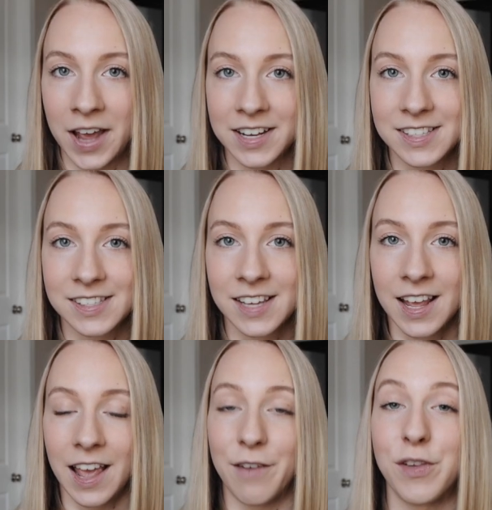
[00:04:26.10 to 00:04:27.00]
UX.
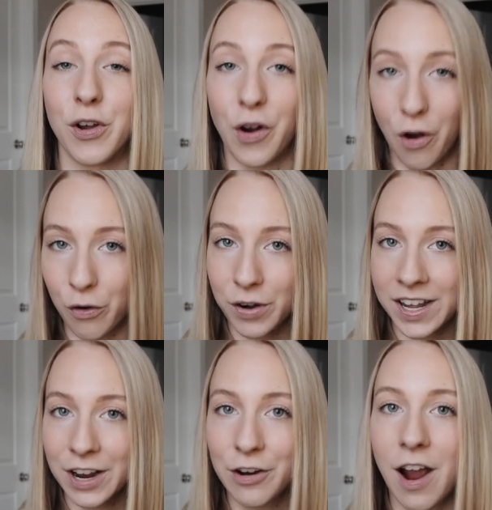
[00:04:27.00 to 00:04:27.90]
If you're
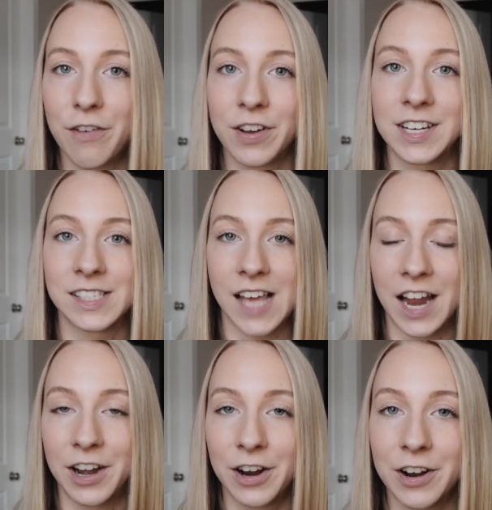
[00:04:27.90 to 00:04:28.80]
already a graphic
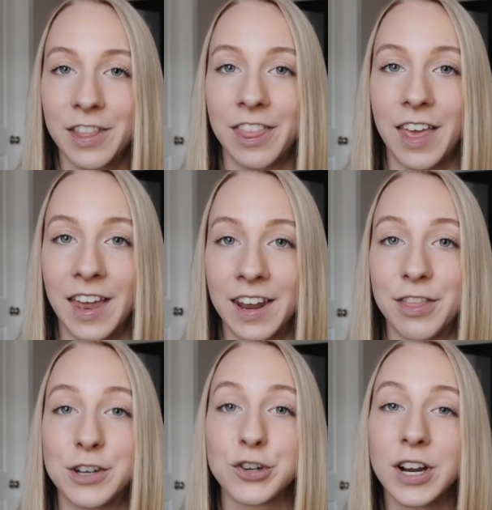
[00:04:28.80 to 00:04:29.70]
designer, then
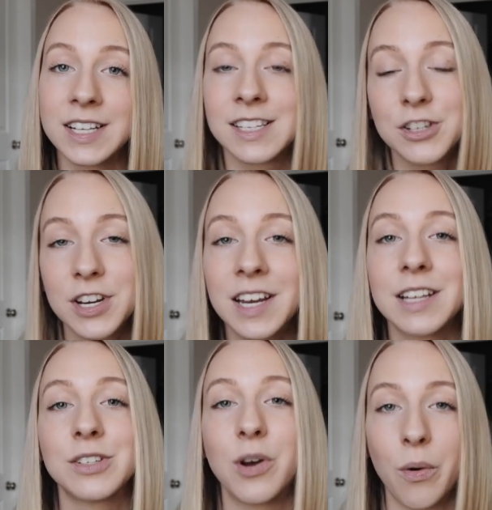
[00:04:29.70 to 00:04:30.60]
the transition
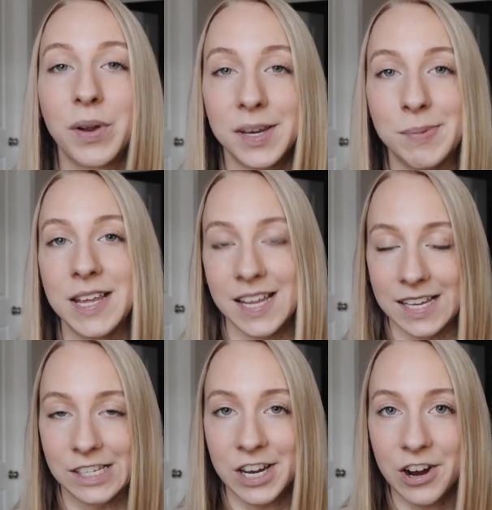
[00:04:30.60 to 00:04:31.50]
is going to be
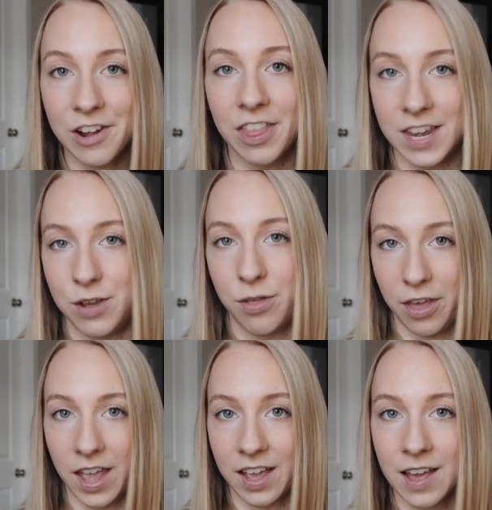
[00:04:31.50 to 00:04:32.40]
easier than you
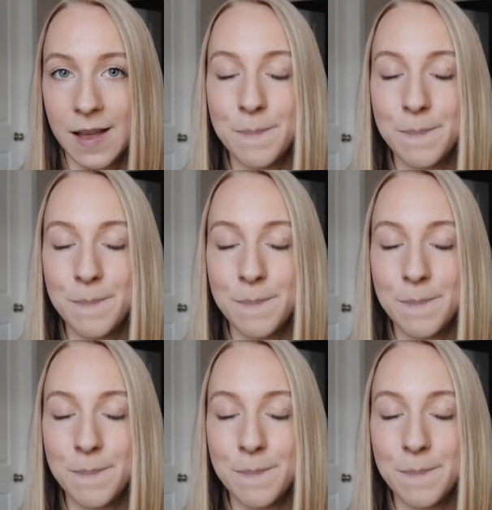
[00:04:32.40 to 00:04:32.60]
think.